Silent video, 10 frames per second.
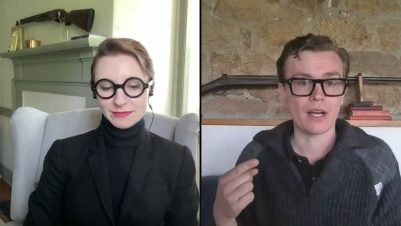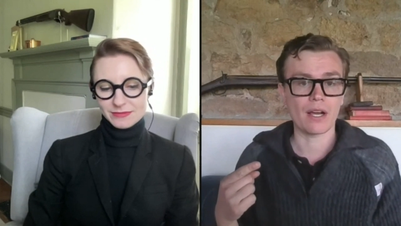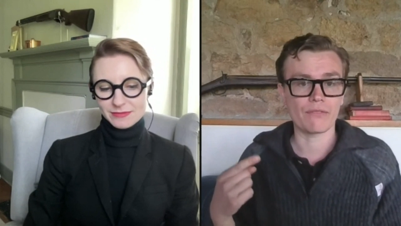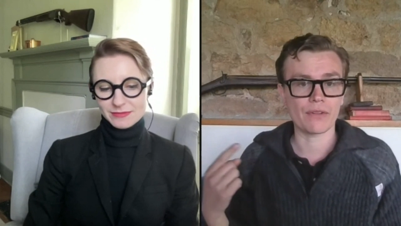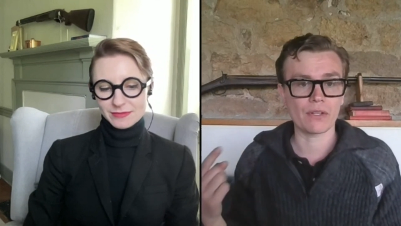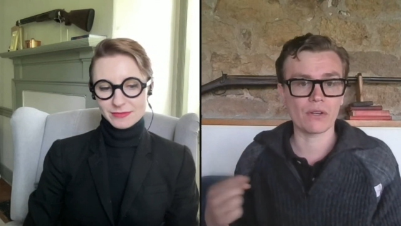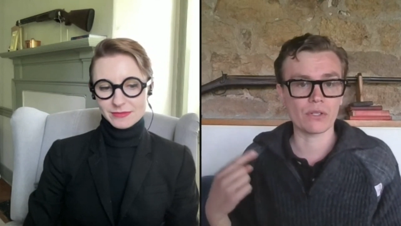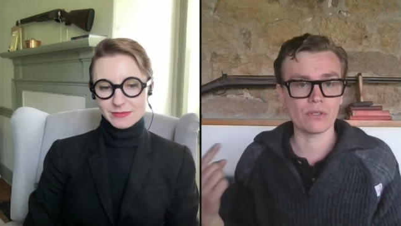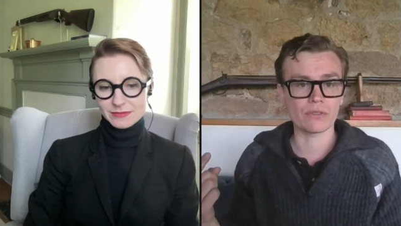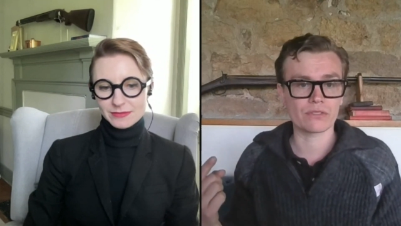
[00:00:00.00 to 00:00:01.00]
Speaker 1: of
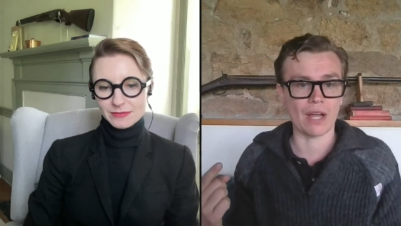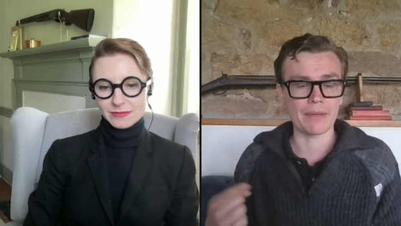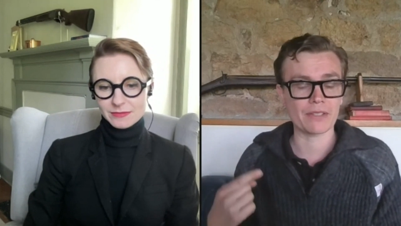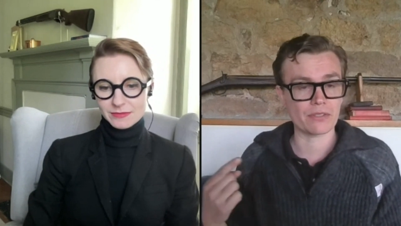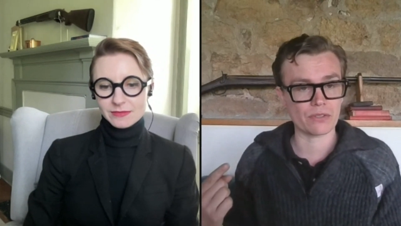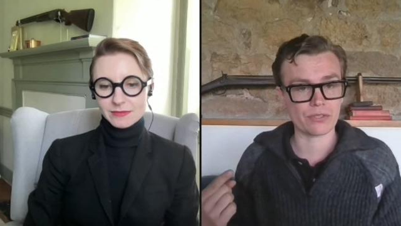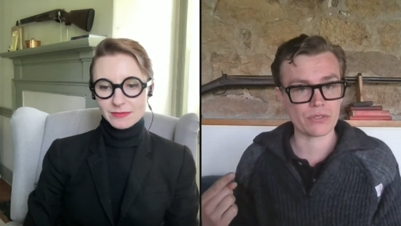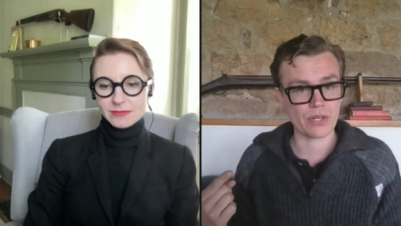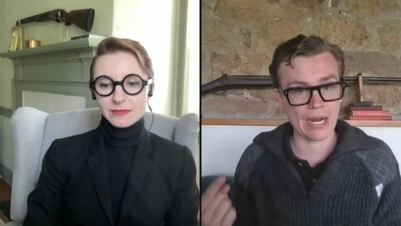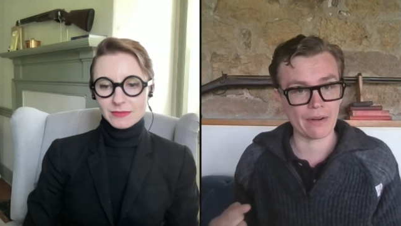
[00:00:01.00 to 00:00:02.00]
local dominance in their
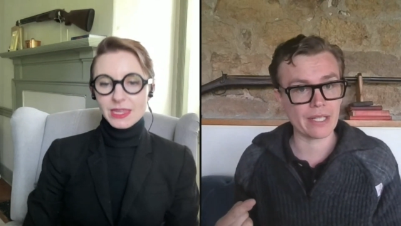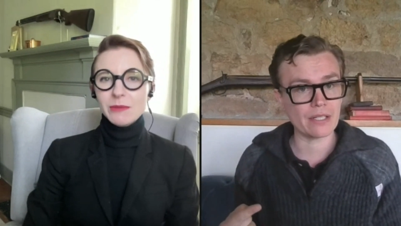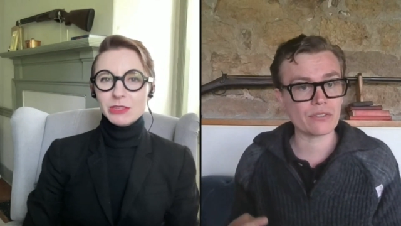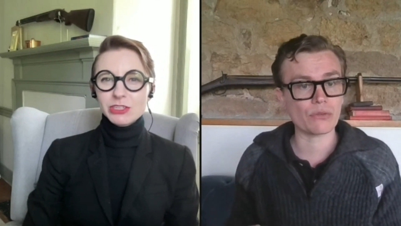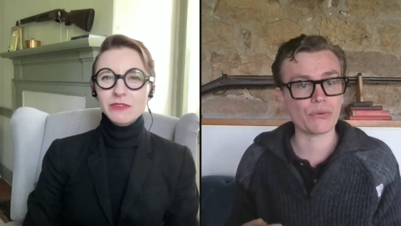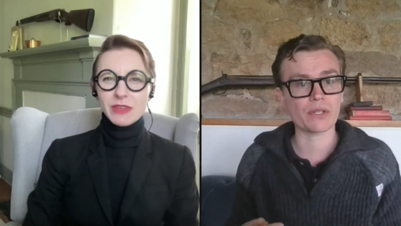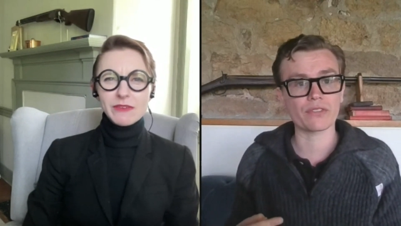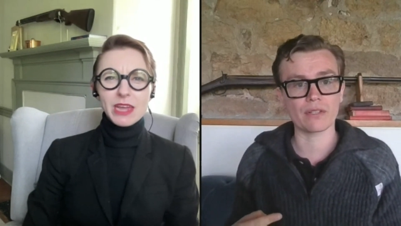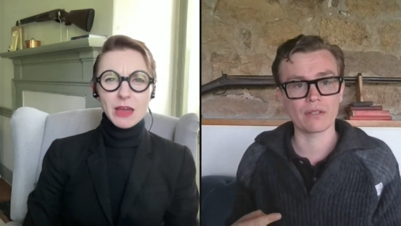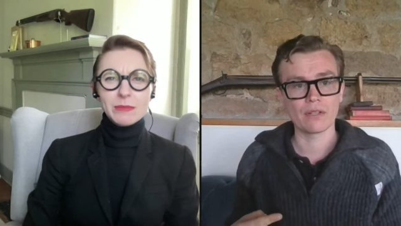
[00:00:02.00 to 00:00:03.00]
social hierarchy. Yeah, when they're sort of giving
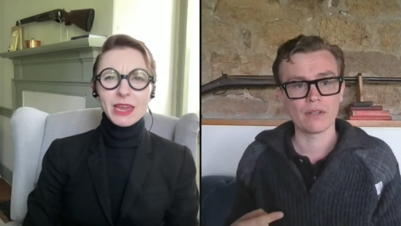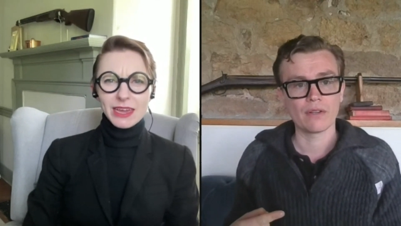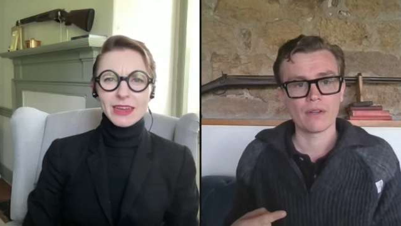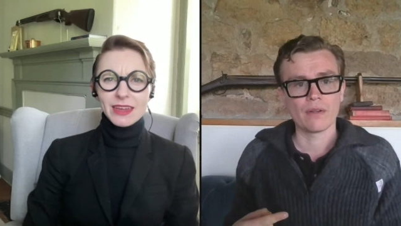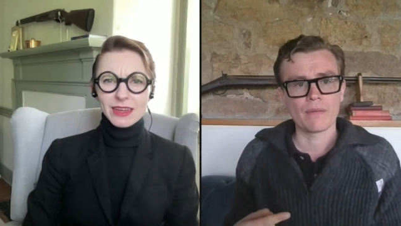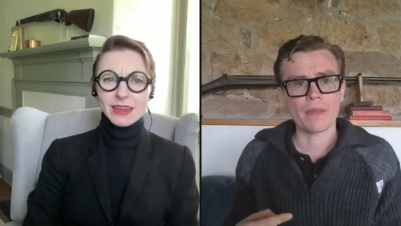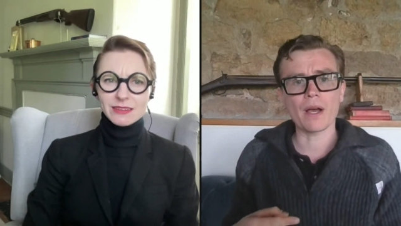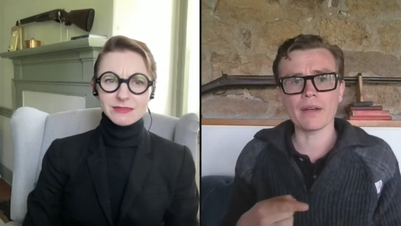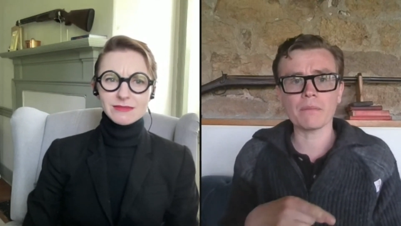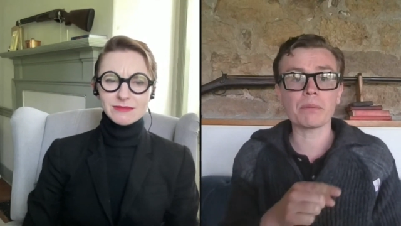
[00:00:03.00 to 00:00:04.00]
up.
Speaker 2: Yeah, yeah, yeah, yeah.
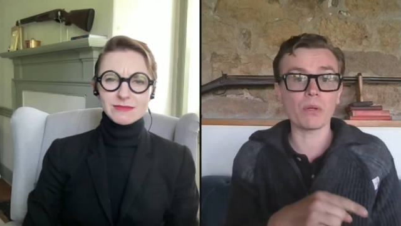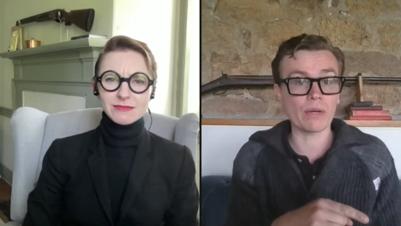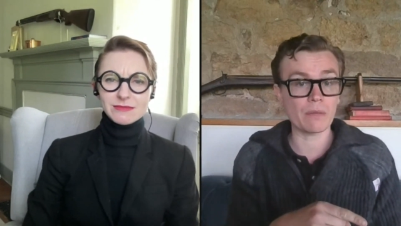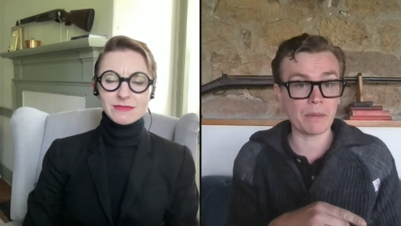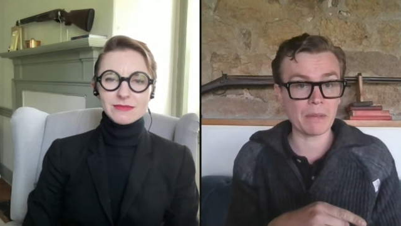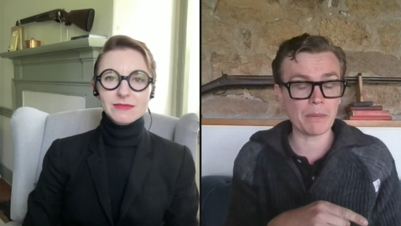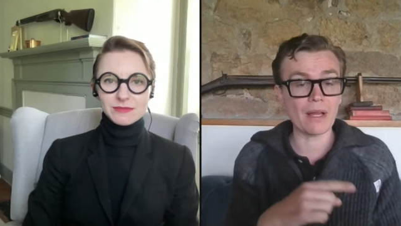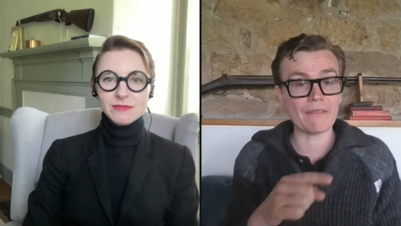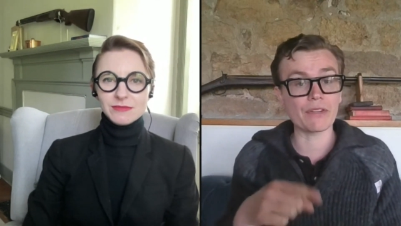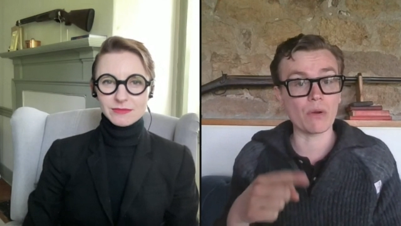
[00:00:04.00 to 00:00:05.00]
Speaker 1: Unemployed people
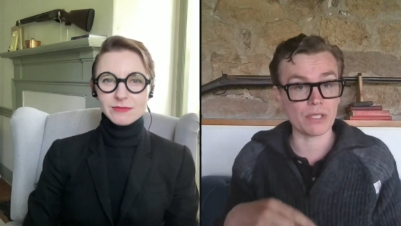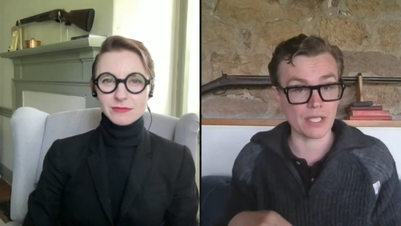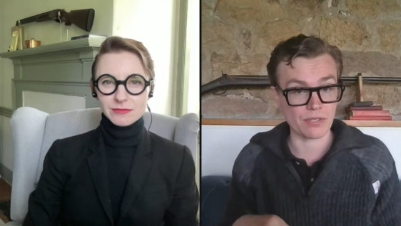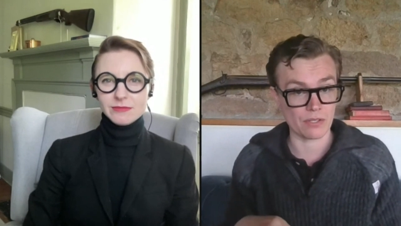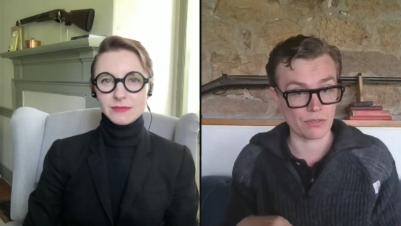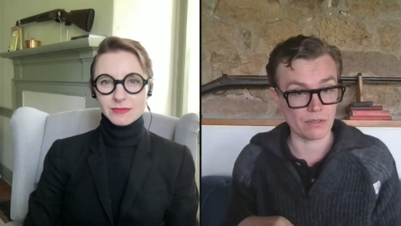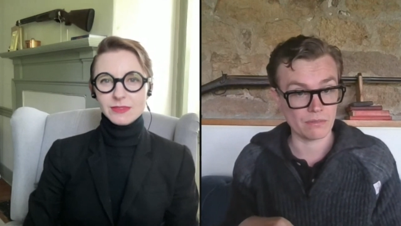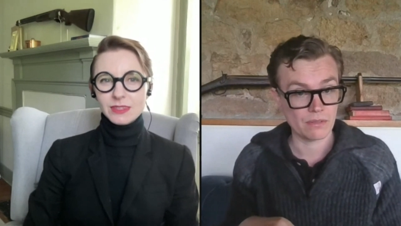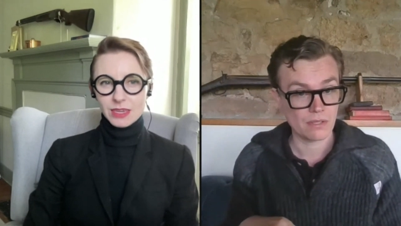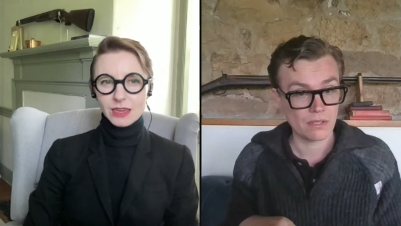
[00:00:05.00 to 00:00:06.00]
have lower testosterone.
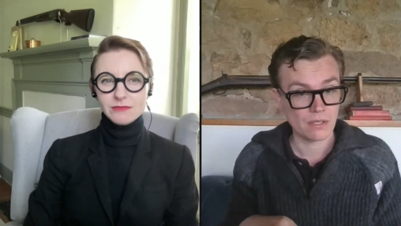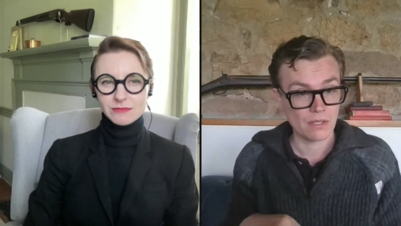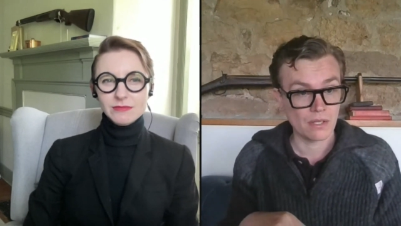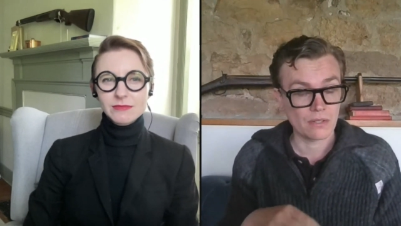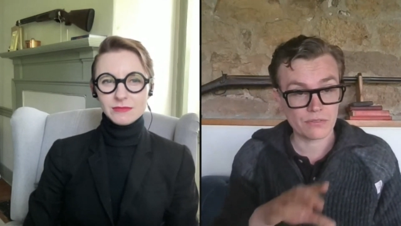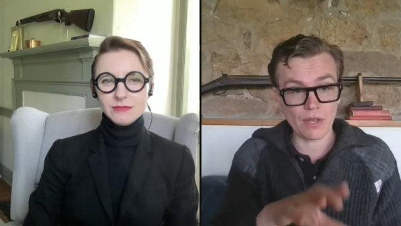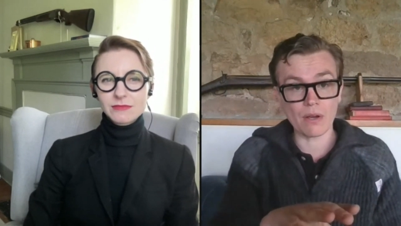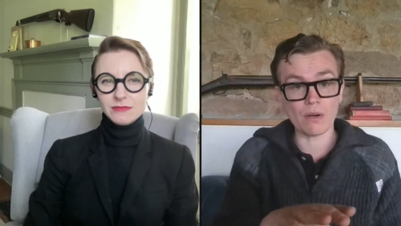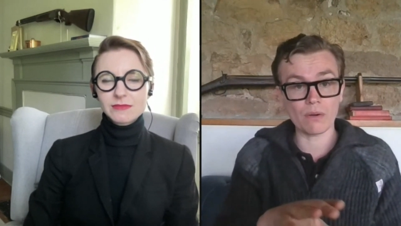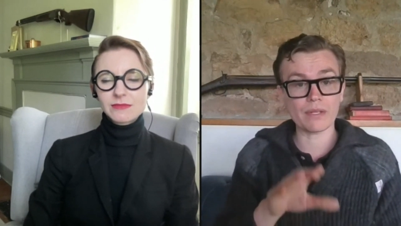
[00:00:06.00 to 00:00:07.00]
Yeah.
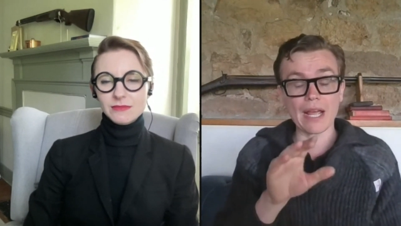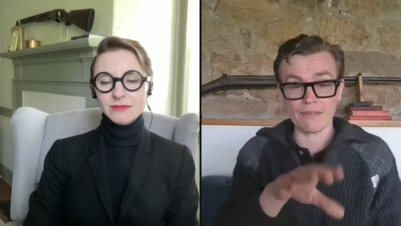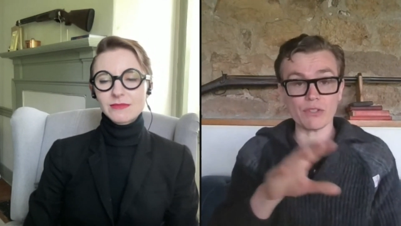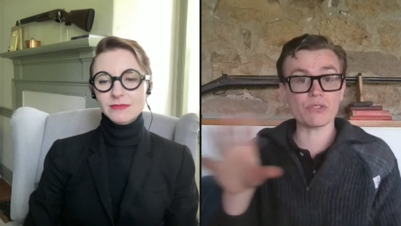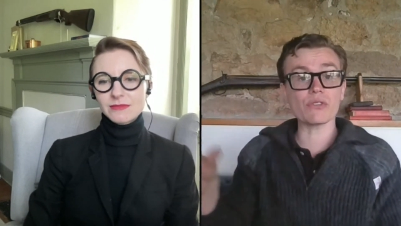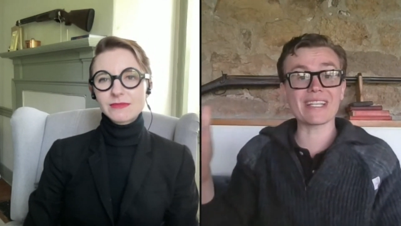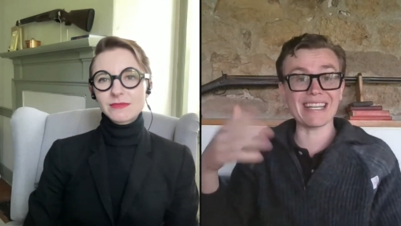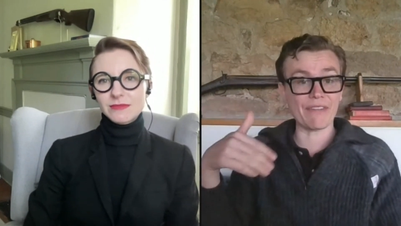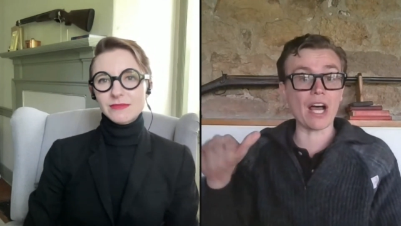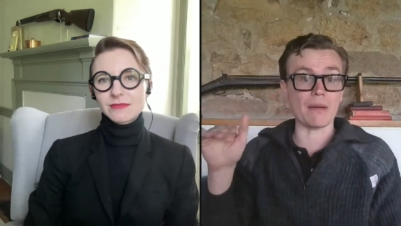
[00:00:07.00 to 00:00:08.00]
So yeah, if you do
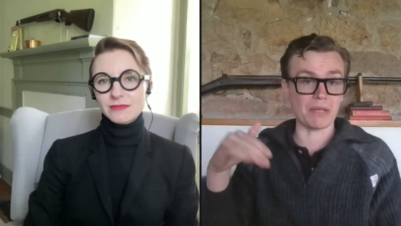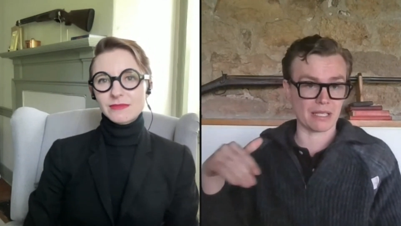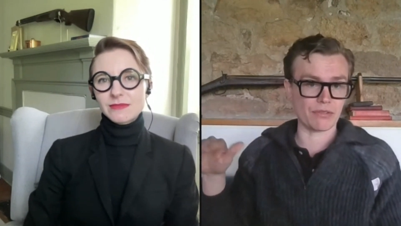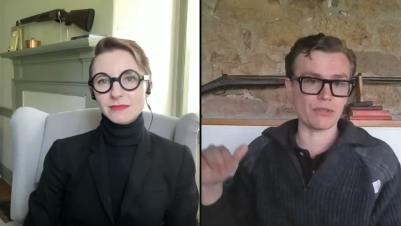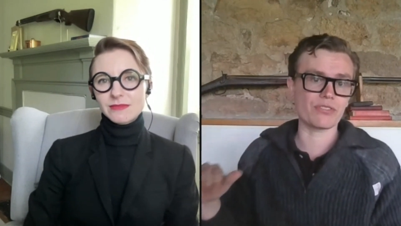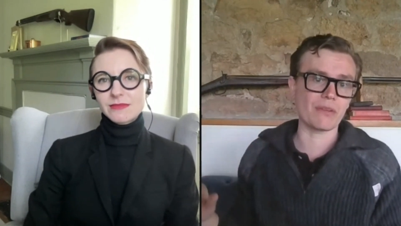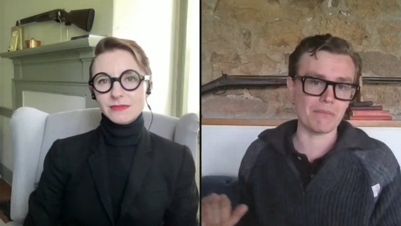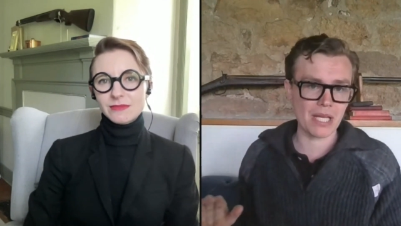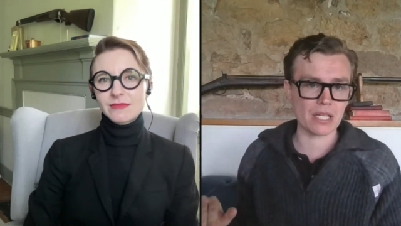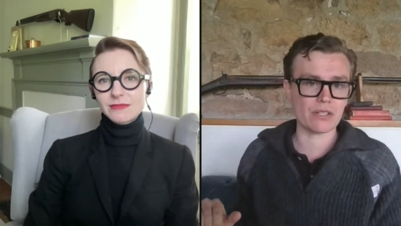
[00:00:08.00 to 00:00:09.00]
give up, like if you submit